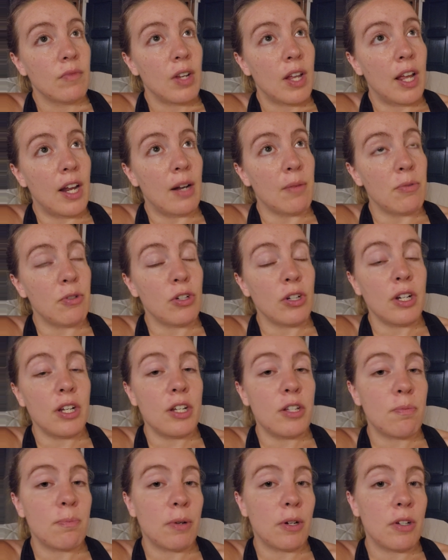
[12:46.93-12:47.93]
And I'm sure
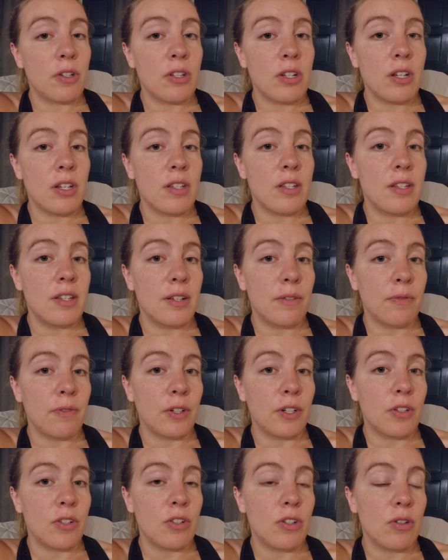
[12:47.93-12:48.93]
each person is
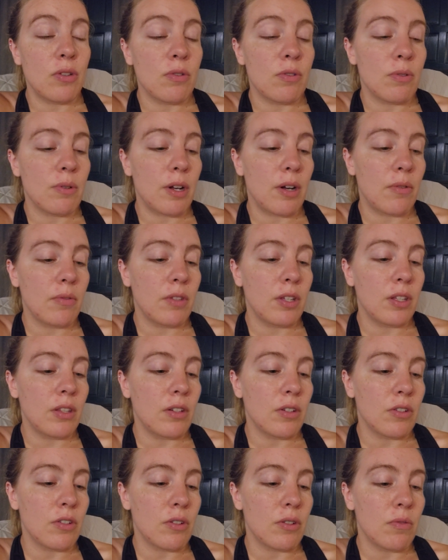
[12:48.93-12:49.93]
different too, so I don't think
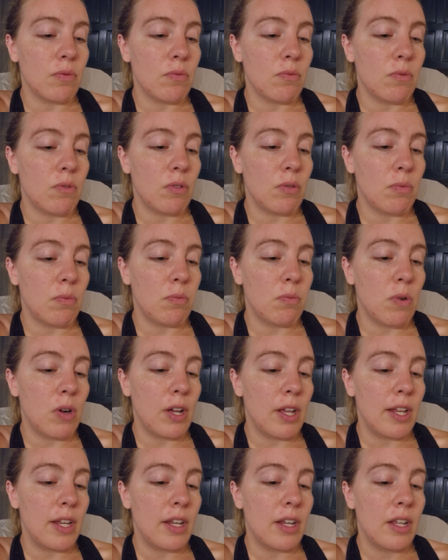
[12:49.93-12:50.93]
there's a
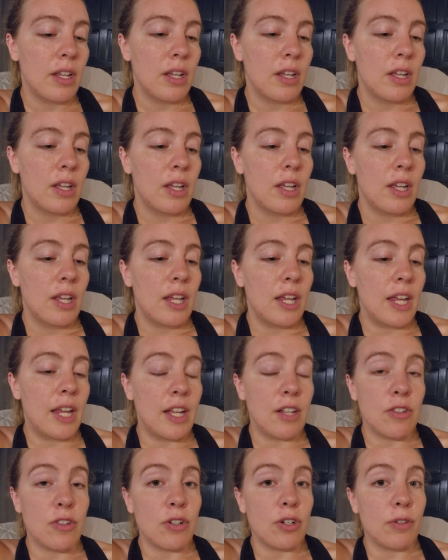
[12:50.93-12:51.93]
one
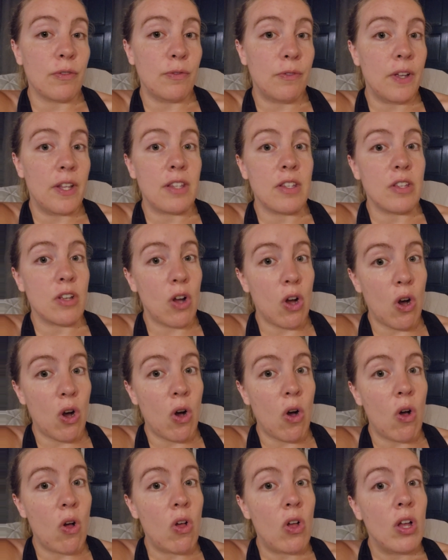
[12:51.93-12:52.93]
answer fits
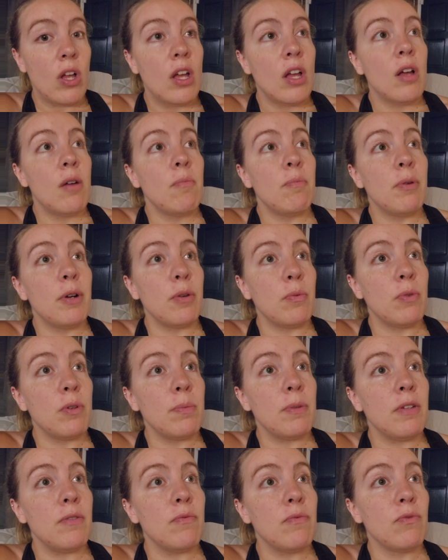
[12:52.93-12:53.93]
all. But it would
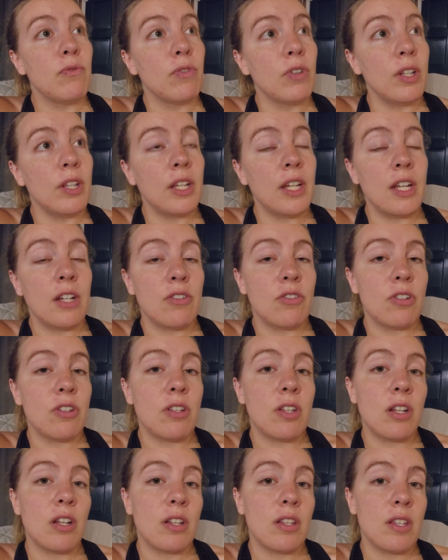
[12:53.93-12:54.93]
be really
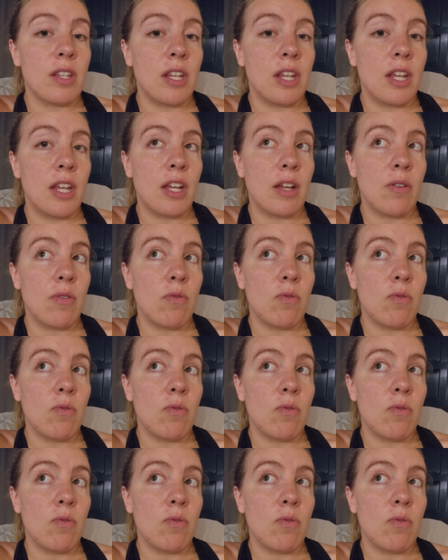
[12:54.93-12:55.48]
interesting to see